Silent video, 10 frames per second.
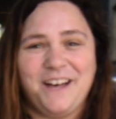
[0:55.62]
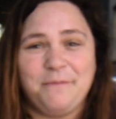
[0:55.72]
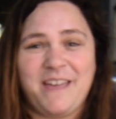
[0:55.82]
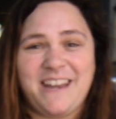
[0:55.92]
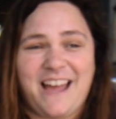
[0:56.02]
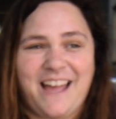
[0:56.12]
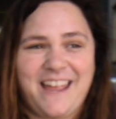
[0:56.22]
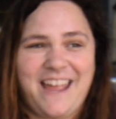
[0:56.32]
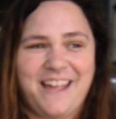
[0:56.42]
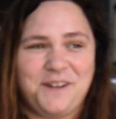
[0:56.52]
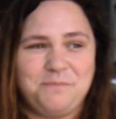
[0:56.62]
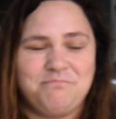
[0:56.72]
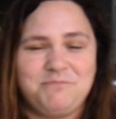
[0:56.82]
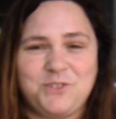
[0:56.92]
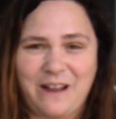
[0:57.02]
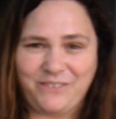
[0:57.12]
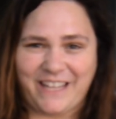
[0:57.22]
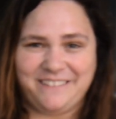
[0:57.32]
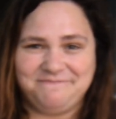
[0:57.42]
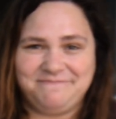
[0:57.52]
And I am
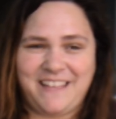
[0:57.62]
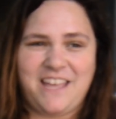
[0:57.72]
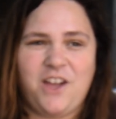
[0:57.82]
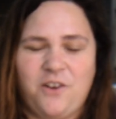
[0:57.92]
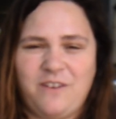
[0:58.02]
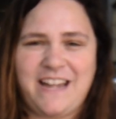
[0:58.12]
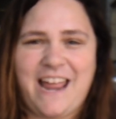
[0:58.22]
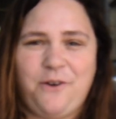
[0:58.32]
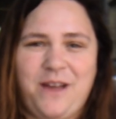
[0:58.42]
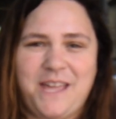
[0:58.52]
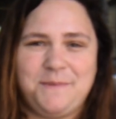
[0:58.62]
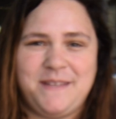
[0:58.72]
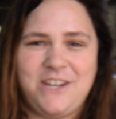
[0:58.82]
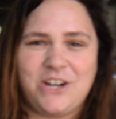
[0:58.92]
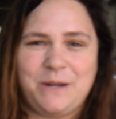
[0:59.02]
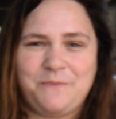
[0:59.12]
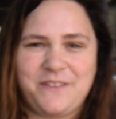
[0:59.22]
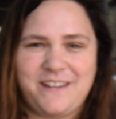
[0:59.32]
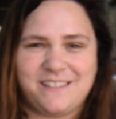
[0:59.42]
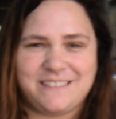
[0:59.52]
traveling. Right now I am in Europe for
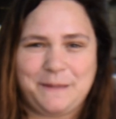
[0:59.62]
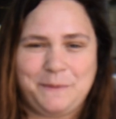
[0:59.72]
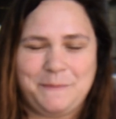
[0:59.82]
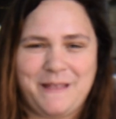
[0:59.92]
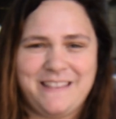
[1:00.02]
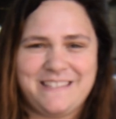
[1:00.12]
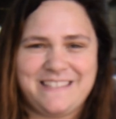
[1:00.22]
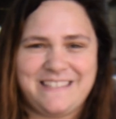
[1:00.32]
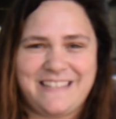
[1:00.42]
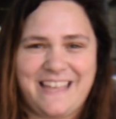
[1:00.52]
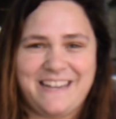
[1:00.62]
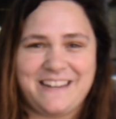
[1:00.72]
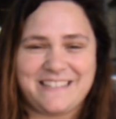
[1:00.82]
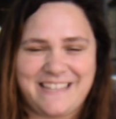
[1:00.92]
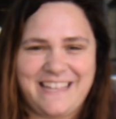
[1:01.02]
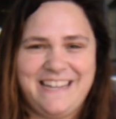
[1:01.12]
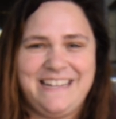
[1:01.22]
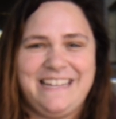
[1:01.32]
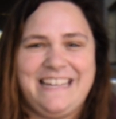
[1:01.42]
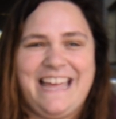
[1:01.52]
the next couple of months. I'm excited
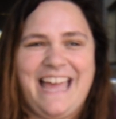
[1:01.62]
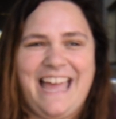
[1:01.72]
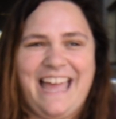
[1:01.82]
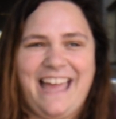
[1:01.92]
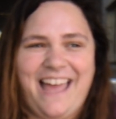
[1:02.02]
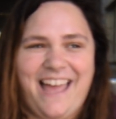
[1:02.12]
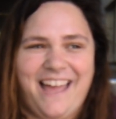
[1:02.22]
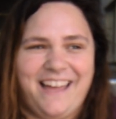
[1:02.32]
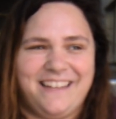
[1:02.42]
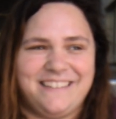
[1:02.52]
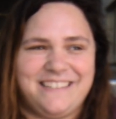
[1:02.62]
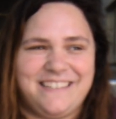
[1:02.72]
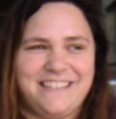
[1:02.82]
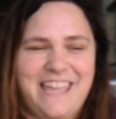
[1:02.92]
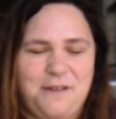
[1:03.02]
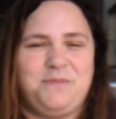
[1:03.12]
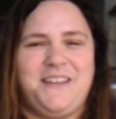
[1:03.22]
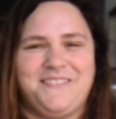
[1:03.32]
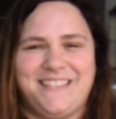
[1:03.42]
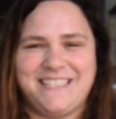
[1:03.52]
and can't
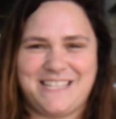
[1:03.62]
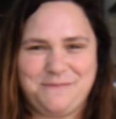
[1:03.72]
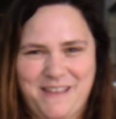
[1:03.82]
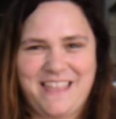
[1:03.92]
believe that this is my